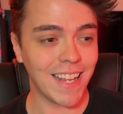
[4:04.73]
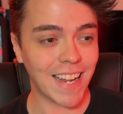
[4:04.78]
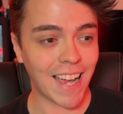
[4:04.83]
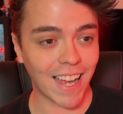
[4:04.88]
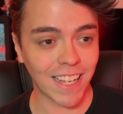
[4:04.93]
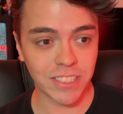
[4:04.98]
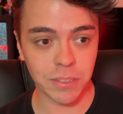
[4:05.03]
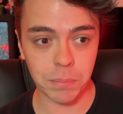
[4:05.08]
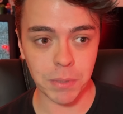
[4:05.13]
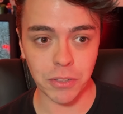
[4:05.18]

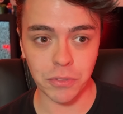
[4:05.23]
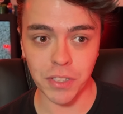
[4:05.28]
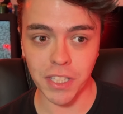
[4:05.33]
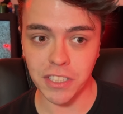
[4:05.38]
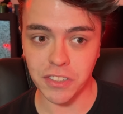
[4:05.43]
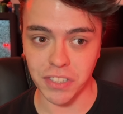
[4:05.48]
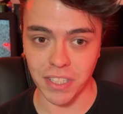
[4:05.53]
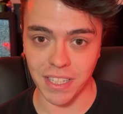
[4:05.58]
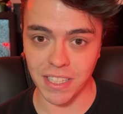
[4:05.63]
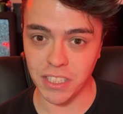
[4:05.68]
hasn't been
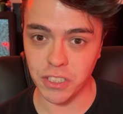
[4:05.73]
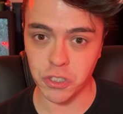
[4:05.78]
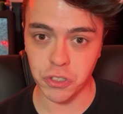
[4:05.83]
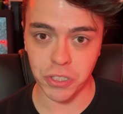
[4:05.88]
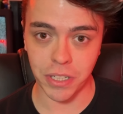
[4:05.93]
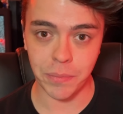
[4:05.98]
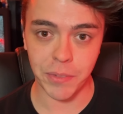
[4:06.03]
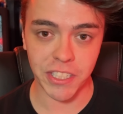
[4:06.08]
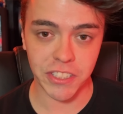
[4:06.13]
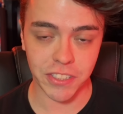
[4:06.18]
released on any
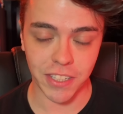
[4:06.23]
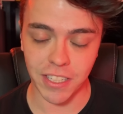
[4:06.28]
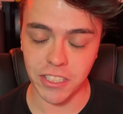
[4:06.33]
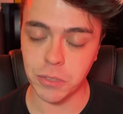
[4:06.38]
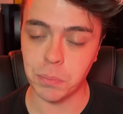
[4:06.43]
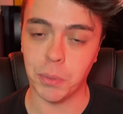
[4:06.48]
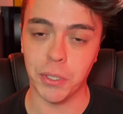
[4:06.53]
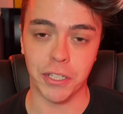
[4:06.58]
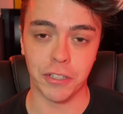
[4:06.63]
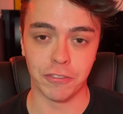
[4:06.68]
streaming sites,
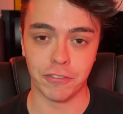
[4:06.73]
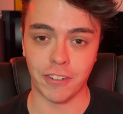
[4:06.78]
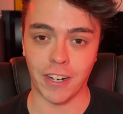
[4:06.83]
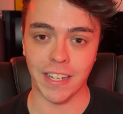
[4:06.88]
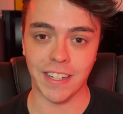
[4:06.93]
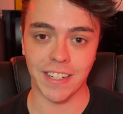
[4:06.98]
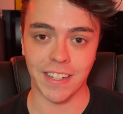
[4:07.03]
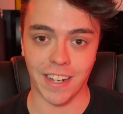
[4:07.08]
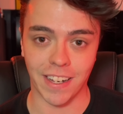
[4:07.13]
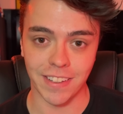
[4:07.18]
but you can
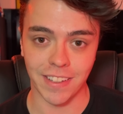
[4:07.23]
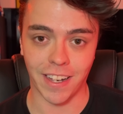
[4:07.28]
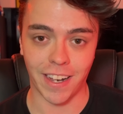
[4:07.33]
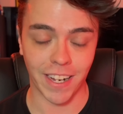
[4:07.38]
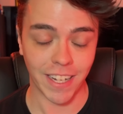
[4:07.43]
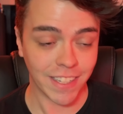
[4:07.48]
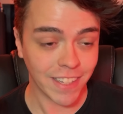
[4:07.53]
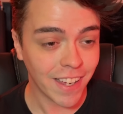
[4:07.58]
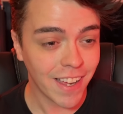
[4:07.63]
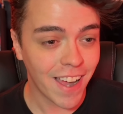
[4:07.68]
find it
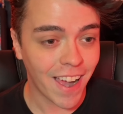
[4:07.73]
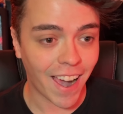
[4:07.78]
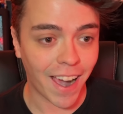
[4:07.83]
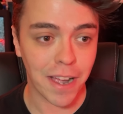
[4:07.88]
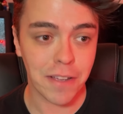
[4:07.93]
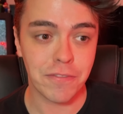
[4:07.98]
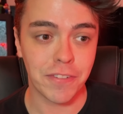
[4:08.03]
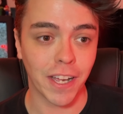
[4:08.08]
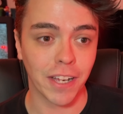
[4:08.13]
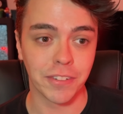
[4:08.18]
online.
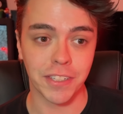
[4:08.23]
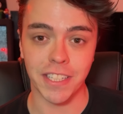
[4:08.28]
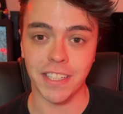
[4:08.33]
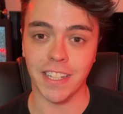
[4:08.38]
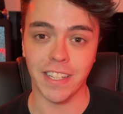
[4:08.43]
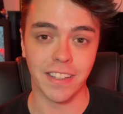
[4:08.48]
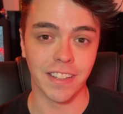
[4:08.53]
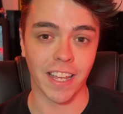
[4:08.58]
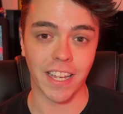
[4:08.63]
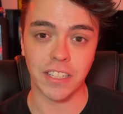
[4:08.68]
I found it
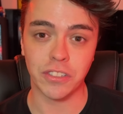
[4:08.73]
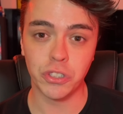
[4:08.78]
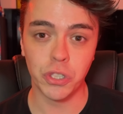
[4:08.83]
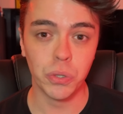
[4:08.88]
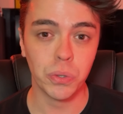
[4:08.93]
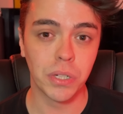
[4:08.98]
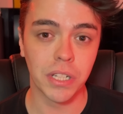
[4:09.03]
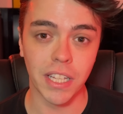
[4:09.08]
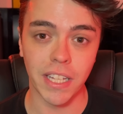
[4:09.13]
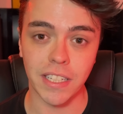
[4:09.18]
in like 2
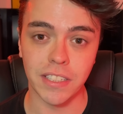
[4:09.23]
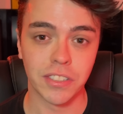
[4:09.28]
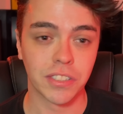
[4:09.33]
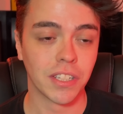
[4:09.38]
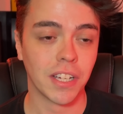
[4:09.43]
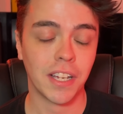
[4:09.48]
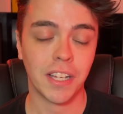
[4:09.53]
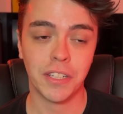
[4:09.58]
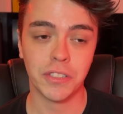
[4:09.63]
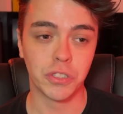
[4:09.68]
clicks.
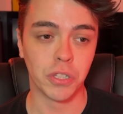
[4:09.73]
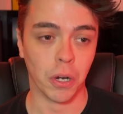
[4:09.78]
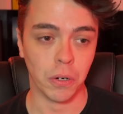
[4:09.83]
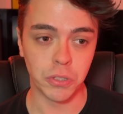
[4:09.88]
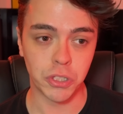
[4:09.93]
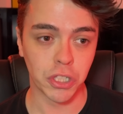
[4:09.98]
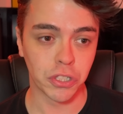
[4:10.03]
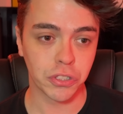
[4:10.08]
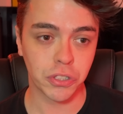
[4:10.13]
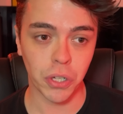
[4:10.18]
So
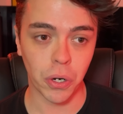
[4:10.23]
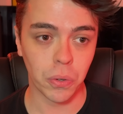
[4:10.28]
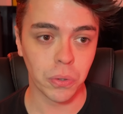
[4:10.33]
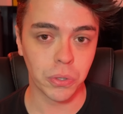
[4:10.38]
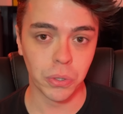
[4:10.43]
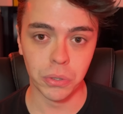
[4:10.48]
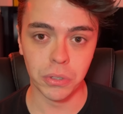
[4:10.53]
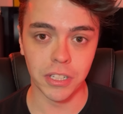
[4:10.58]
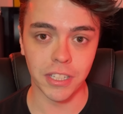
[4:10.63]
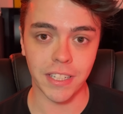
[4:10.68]
just go
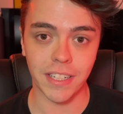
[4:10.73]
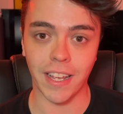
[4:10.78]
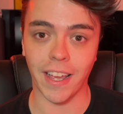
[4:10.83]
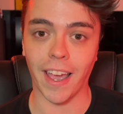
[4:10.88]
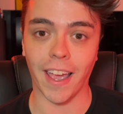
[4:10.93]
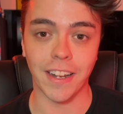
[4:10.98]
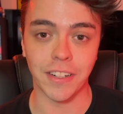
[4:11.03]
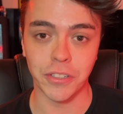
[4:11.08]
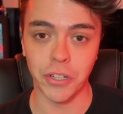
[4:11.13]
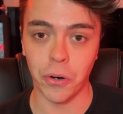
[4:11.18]
Google it
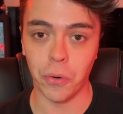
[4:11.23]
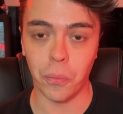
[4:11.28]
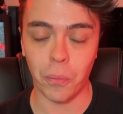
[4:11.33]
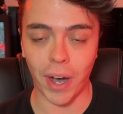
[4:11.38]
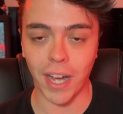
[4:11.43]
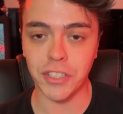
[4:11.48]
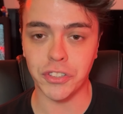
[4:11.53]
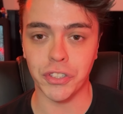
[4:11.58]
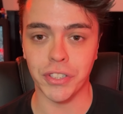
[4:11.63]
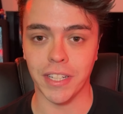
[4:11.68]
and go
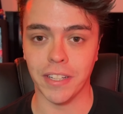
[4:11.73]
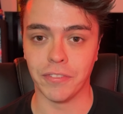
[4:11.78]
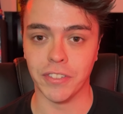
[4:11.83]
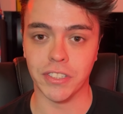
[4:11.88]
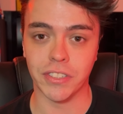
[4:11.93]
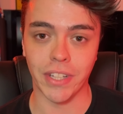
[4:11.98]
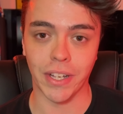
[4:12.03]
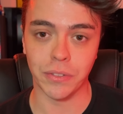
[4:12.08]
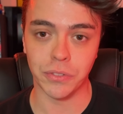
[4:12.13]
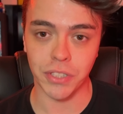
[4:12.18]
watch it if it
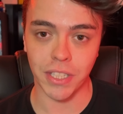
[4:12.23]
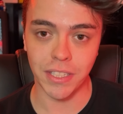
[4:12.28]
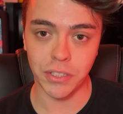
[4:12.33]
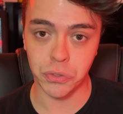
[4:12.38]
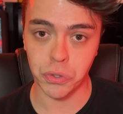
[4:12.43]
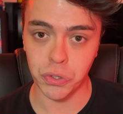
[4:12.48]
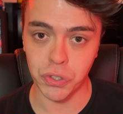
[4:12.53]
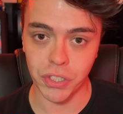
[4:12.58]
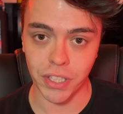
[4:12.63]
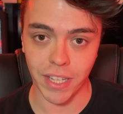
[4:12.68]
sounds
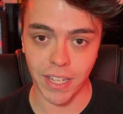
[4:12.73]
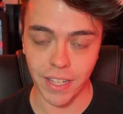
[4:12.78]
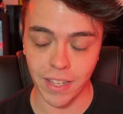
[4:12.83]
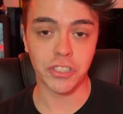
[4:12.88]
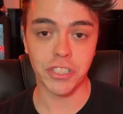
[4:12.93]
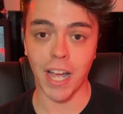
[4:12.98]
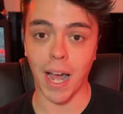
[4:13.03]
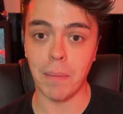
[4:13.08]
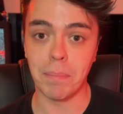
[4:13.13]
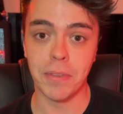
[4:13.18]
interesting.
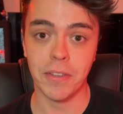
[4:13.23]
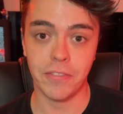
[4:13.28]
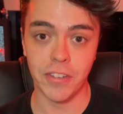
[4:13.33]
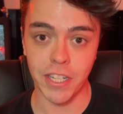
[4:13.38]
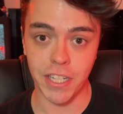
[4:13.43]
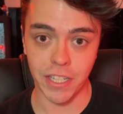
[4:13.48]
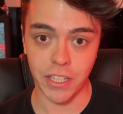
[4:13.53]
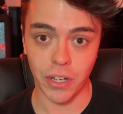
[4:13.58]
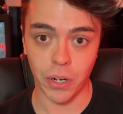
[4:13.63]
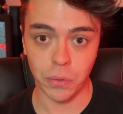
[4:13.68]
Stop the
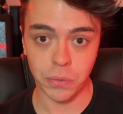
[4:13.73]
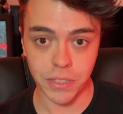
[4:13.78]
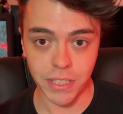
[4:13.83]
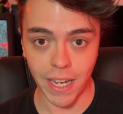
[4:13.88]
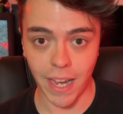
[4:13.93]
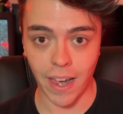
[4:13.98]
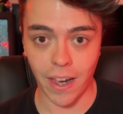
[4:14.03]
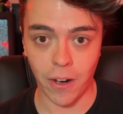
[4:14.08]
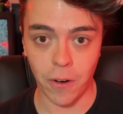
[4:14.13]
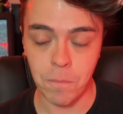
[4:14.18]
video
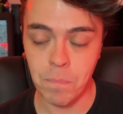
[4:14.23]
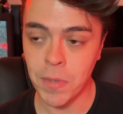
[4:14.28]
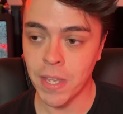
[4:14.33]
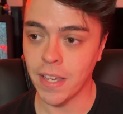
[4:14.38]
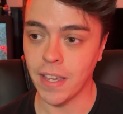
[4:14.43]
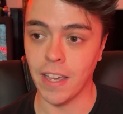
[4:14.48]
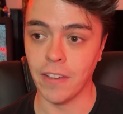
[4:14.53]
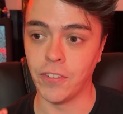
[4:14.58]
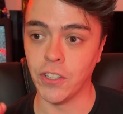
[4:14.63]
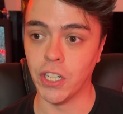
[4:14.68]
now
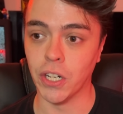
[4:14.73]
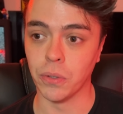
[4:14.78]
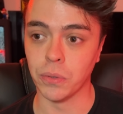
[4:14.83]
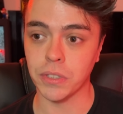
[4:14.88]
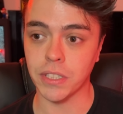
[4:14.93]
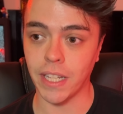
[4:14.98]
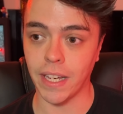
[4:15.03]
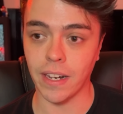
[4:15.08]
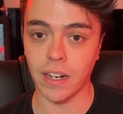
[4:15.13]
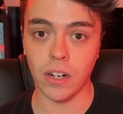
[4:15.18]
if you don't
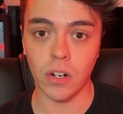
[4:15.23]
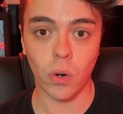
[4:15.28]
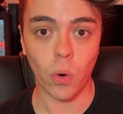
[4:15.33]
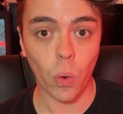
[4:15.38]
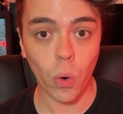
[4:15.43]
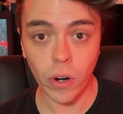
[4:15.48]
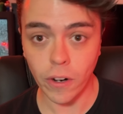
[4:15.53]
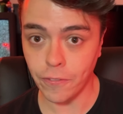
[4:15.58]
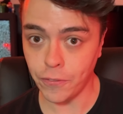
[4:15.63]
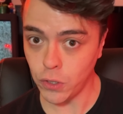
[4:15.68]
care,
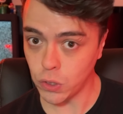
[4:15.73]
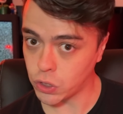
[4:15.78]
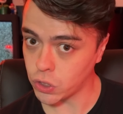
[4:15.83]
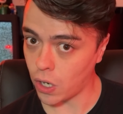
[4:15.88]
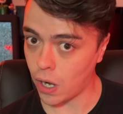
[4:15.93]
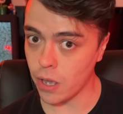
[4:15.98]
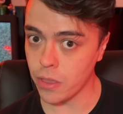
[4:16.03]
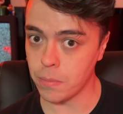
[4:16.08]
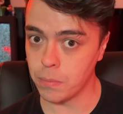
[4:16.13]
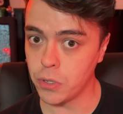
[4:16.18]
or if you
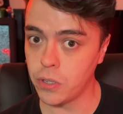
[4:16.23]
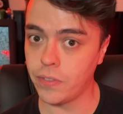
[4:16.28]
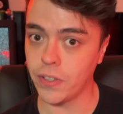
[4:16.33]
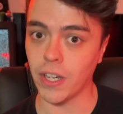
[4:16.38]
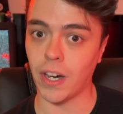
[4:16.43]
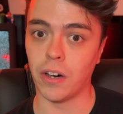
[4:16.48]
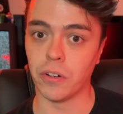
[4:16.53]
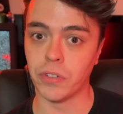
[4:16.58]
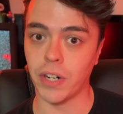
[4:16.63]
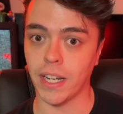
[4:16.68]
saw the movie
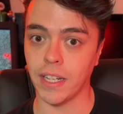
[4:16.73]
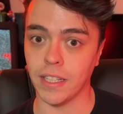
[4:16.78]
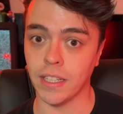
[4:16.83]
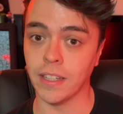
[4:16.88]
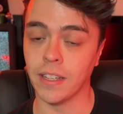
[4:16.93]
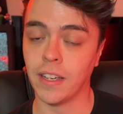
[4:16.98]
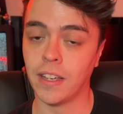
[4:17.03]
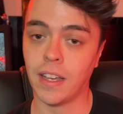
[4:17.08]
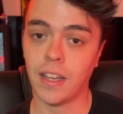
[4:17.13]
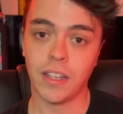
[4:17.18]

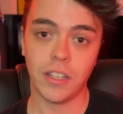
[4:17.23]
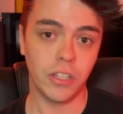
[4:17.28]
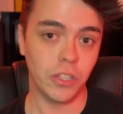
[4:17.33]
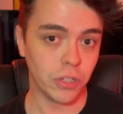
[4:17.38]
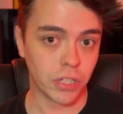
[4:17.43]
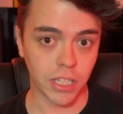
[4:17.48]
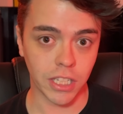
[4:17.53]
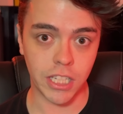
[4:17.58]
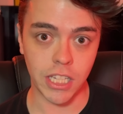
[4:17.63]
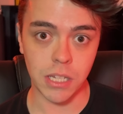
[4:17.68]
already, you
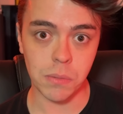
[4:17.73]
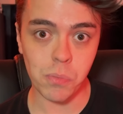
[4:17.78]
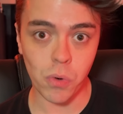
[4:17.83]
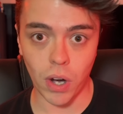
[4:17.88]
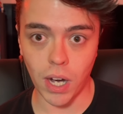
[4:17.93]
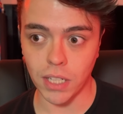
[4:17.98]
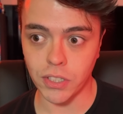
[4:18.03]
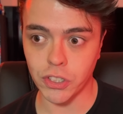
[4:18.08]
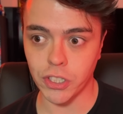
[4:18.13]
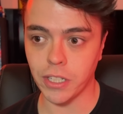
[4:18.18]
can keep
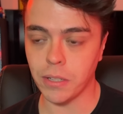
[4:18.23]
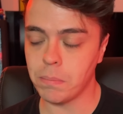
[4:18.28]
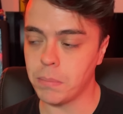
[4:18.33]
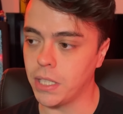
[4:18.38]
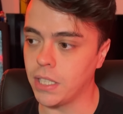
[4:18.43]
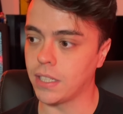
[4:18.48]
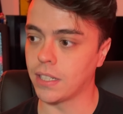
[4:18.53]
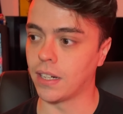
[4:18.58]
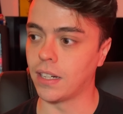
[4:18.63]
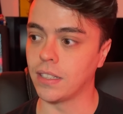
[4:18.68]
watching
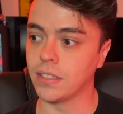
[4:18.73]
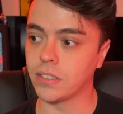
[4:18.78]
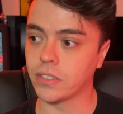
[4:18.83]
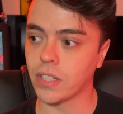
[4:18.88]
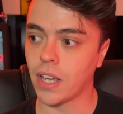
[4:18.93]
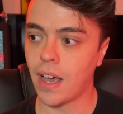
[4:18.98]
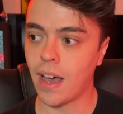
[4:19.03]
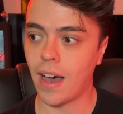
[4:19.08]
because